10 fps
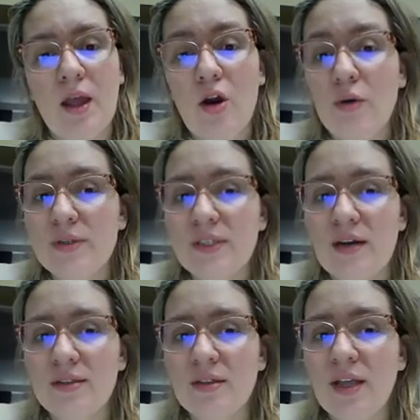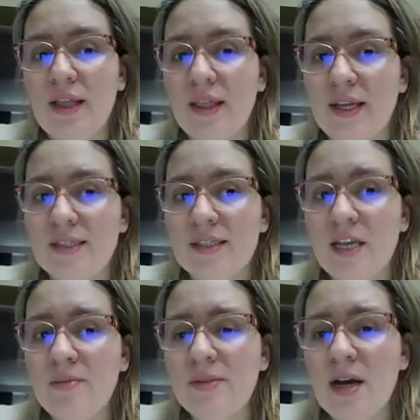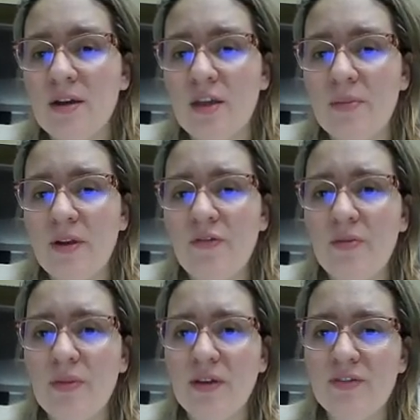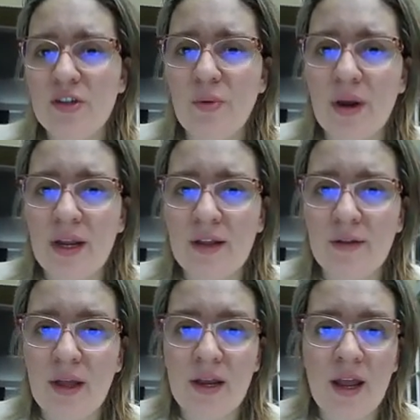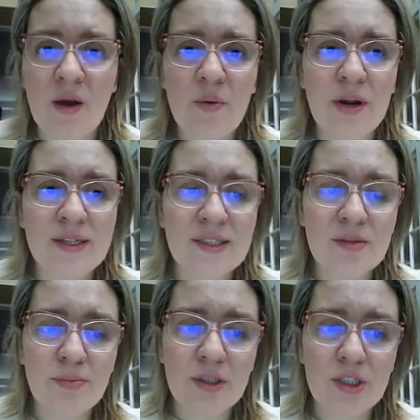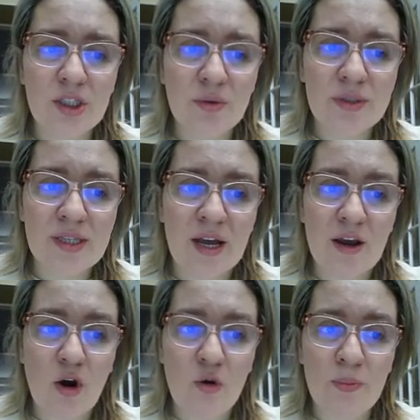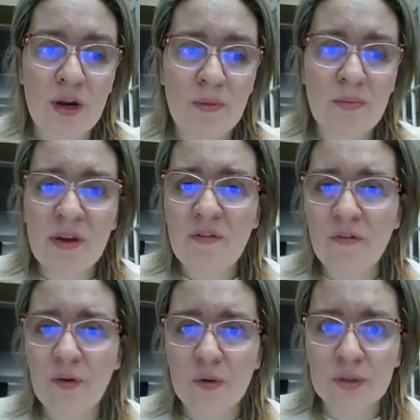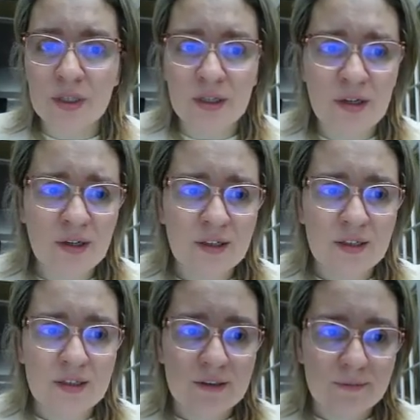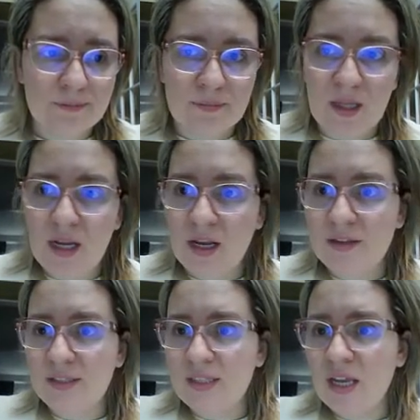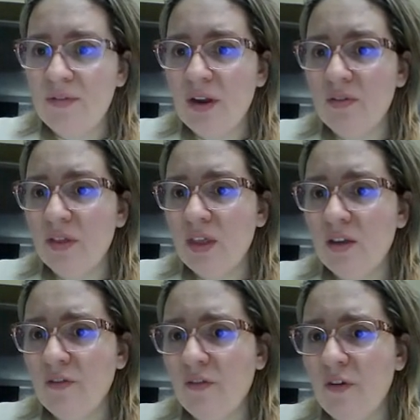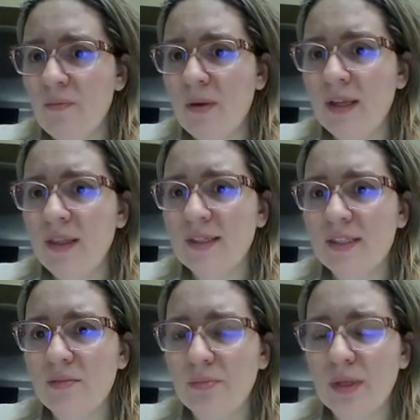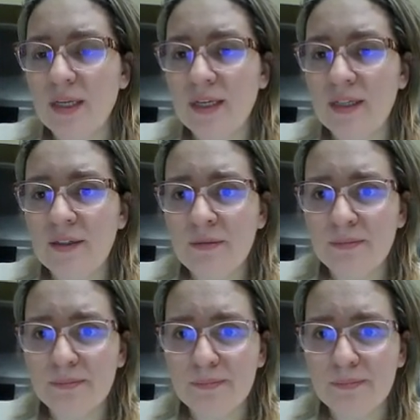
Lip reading: horizontal, a landscape document from left to right, and now what I simply do is I open up my folder and I saved everything from my lesson plan,